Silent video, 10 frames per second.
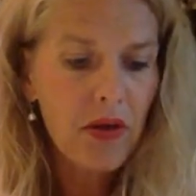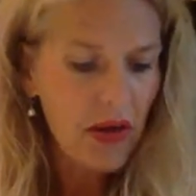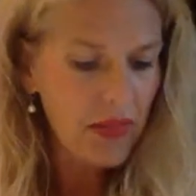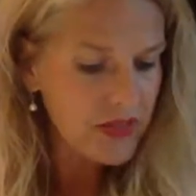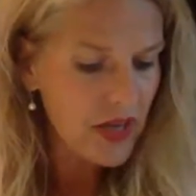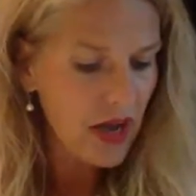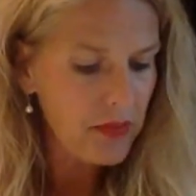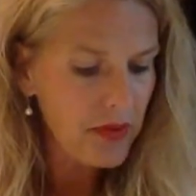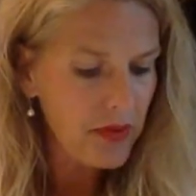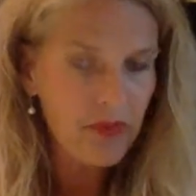the
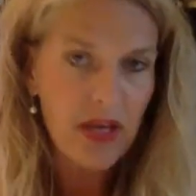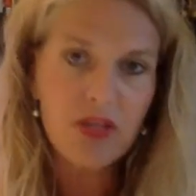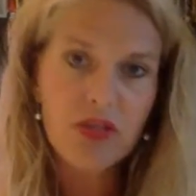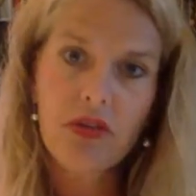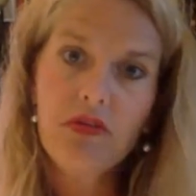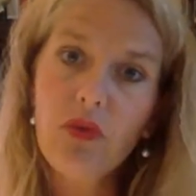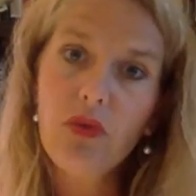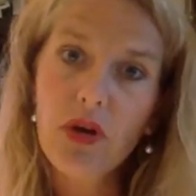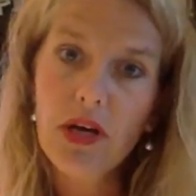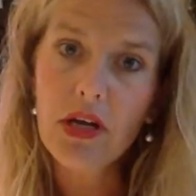top of page
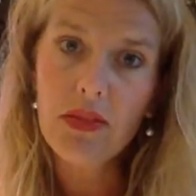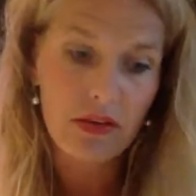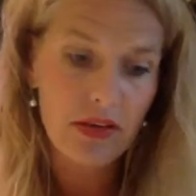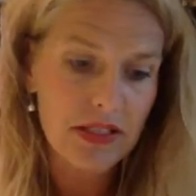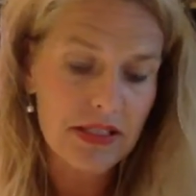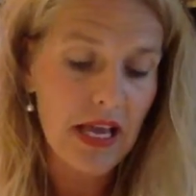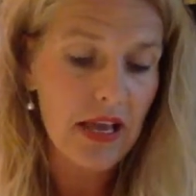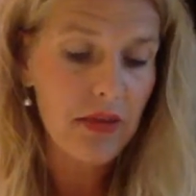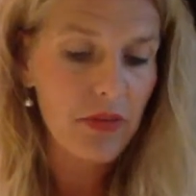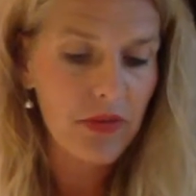34, there is a
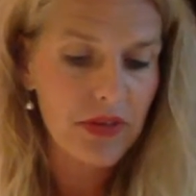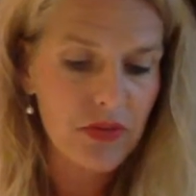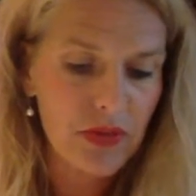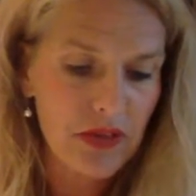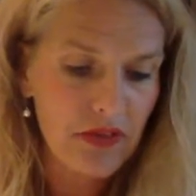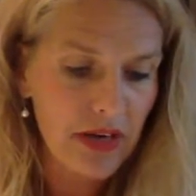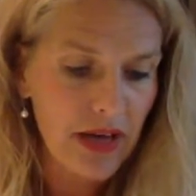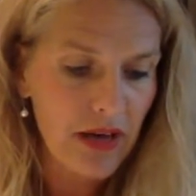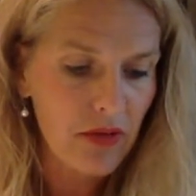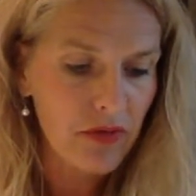table that's really very
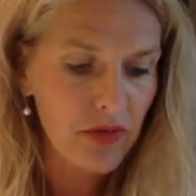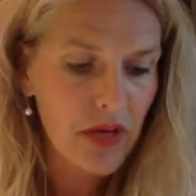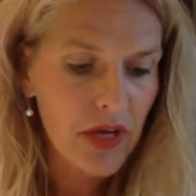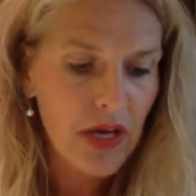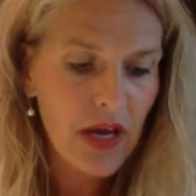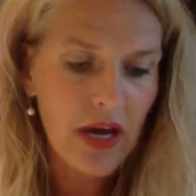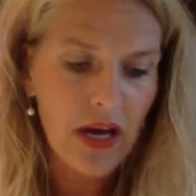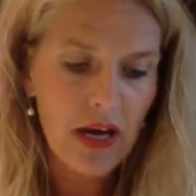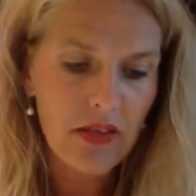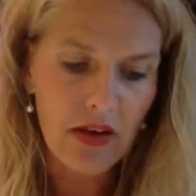helpful.
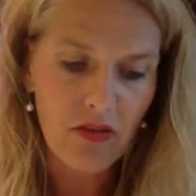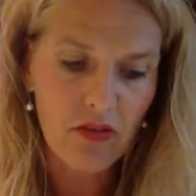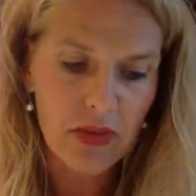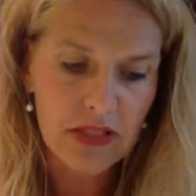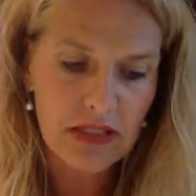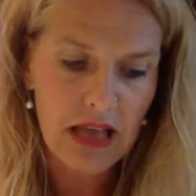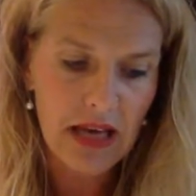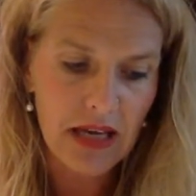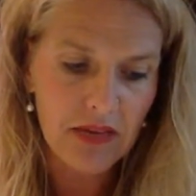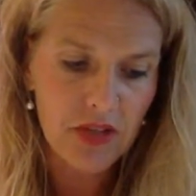The government's
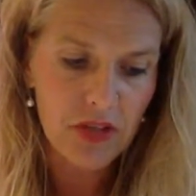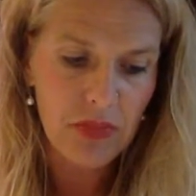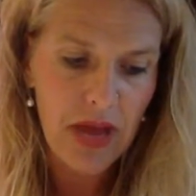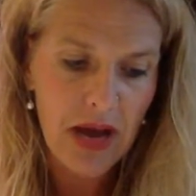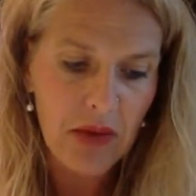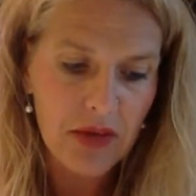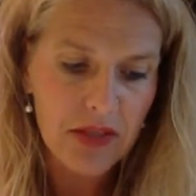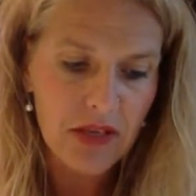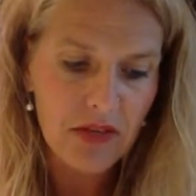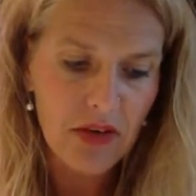lack of certain powers
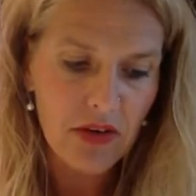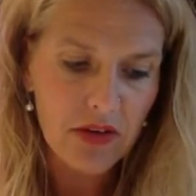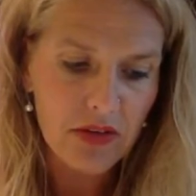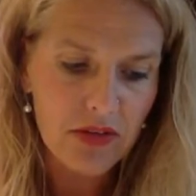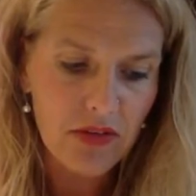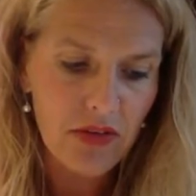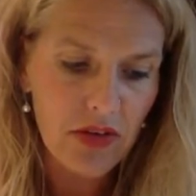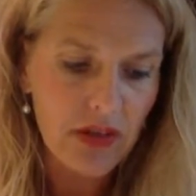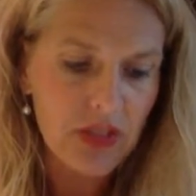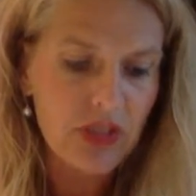under the Articles of
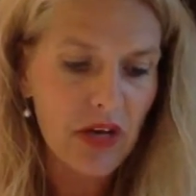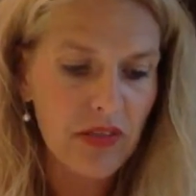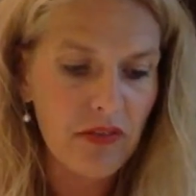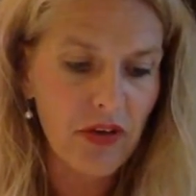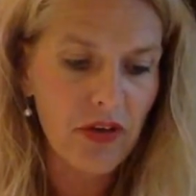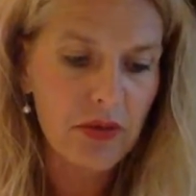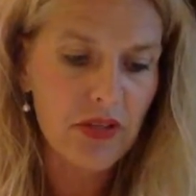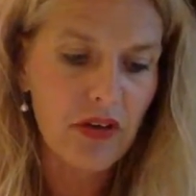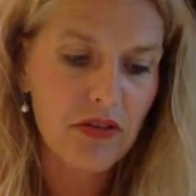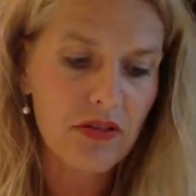Confederation taught the framers of
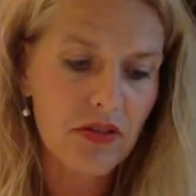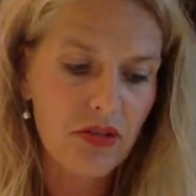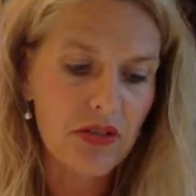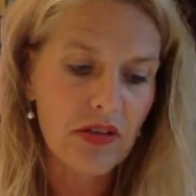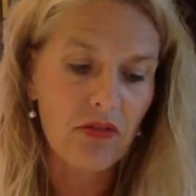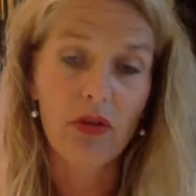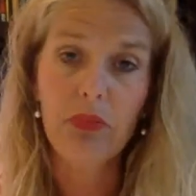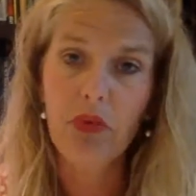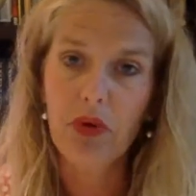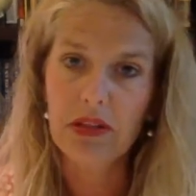the Constitution several
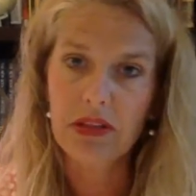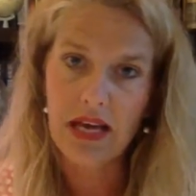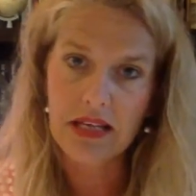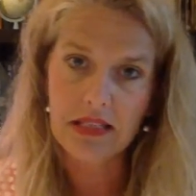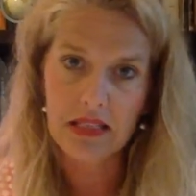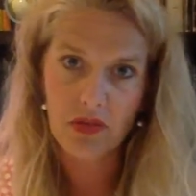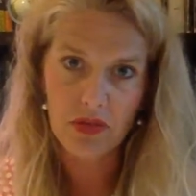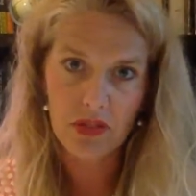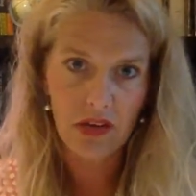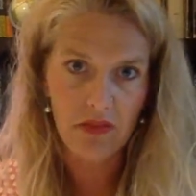important lessons. So it
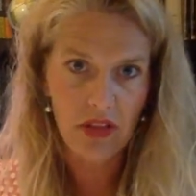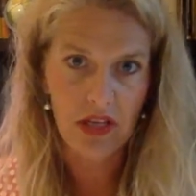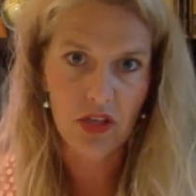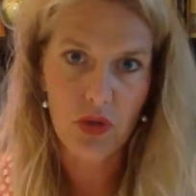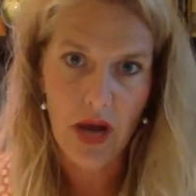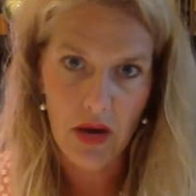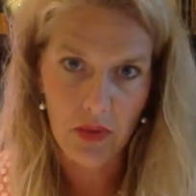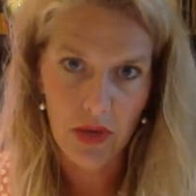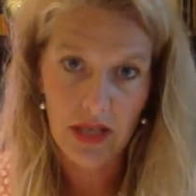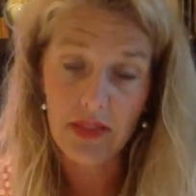was kind of like a trial
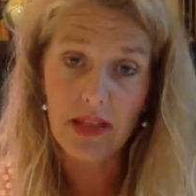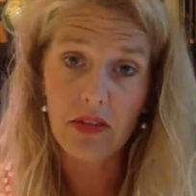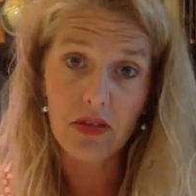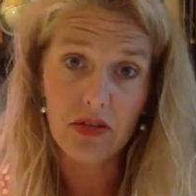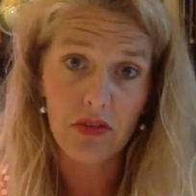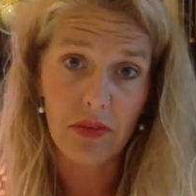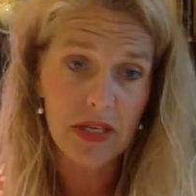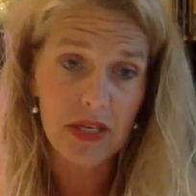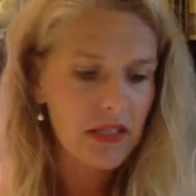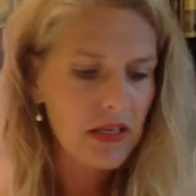run, and they learned from
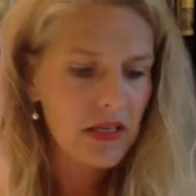it.